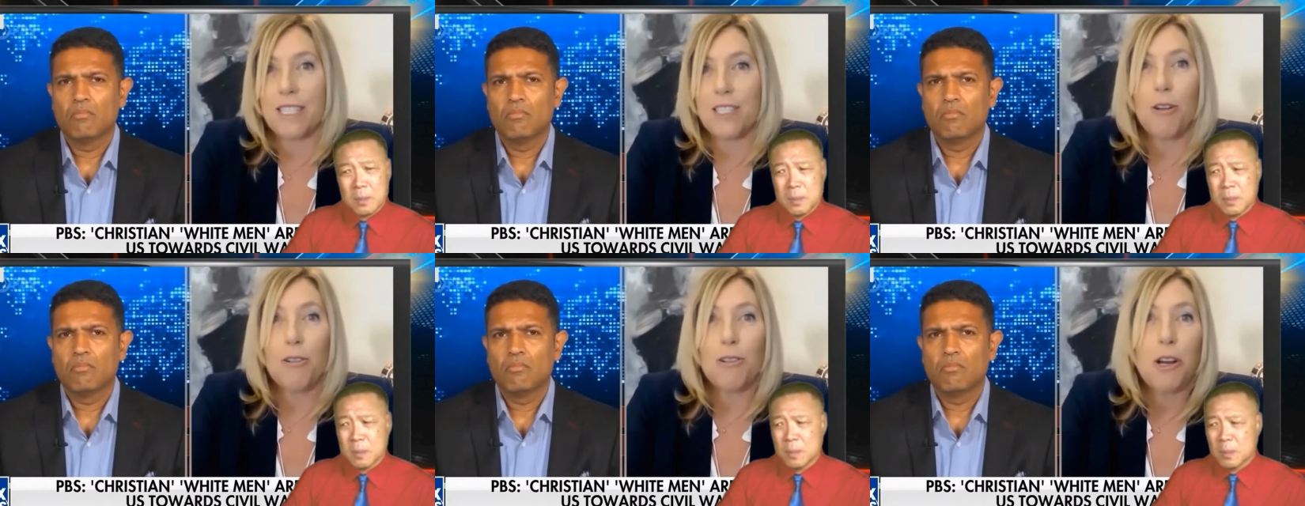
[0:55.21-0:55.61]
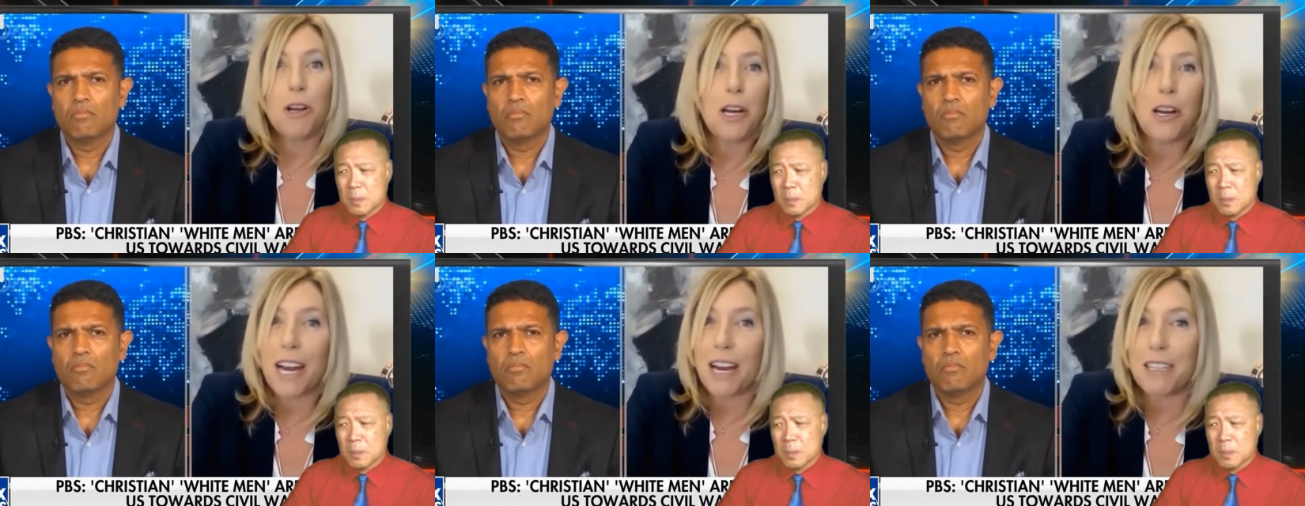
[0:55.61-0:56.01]
Speaker 1: It's no
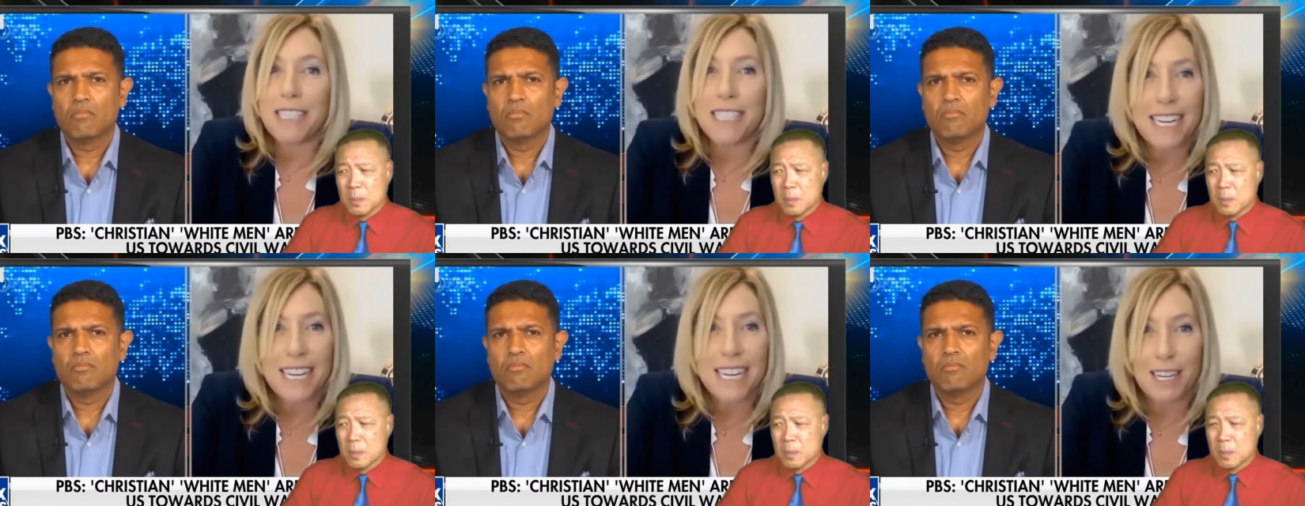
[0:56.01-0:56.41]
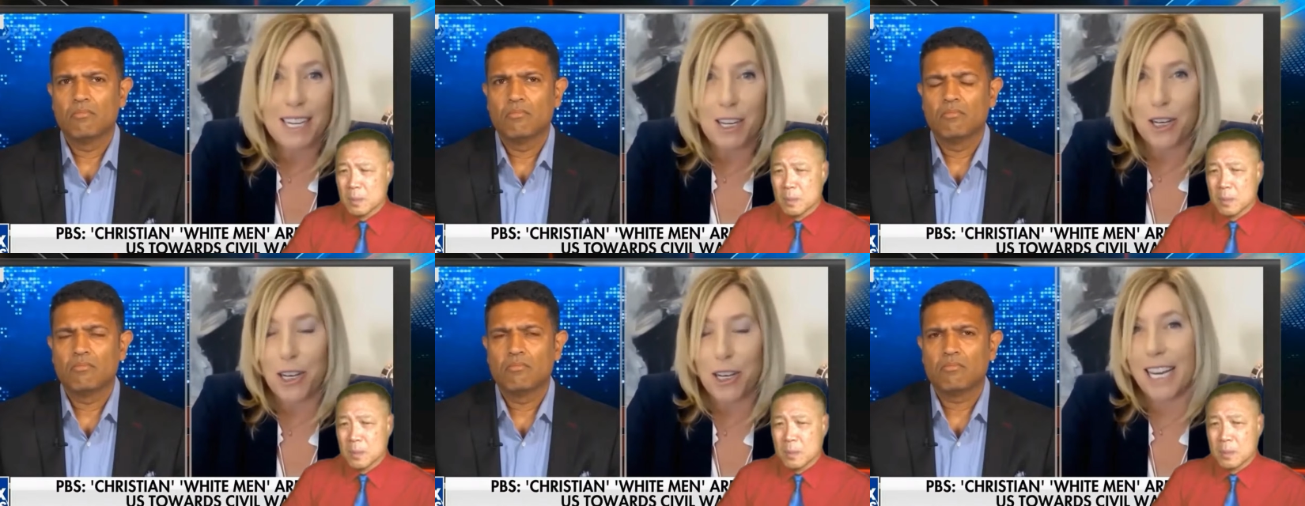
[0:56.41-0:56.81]
longer guaranteed
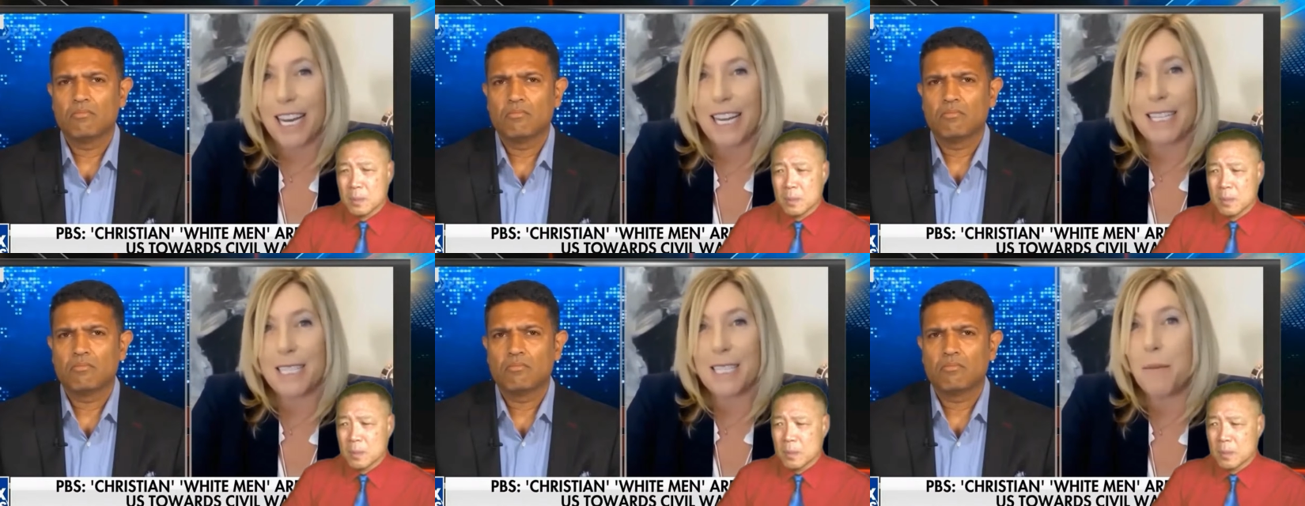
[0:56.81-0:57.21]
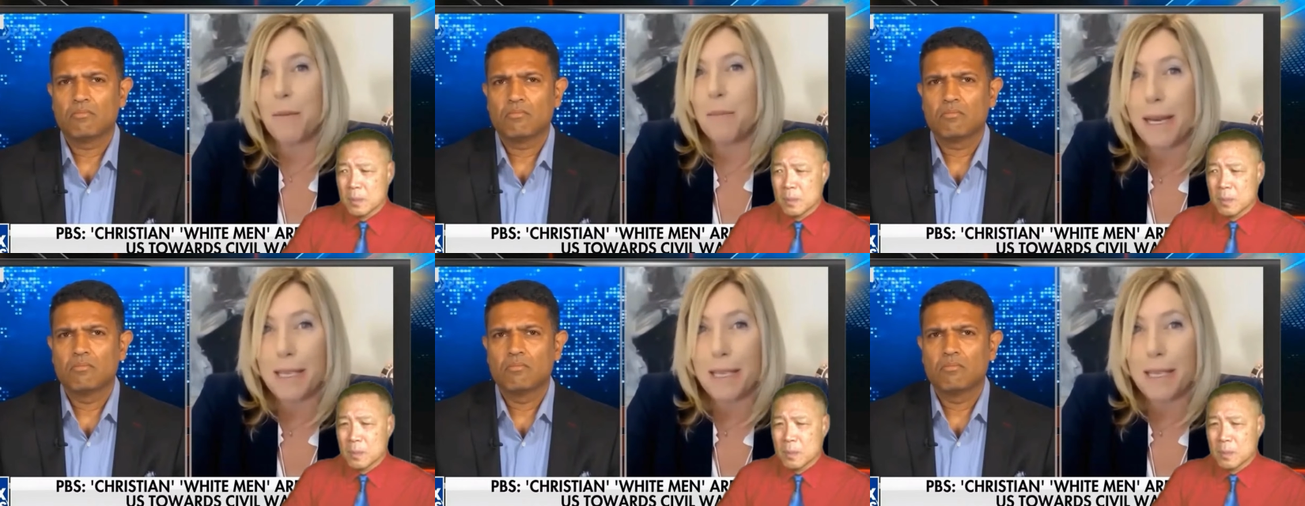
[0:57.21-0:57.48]
that you're going to get into the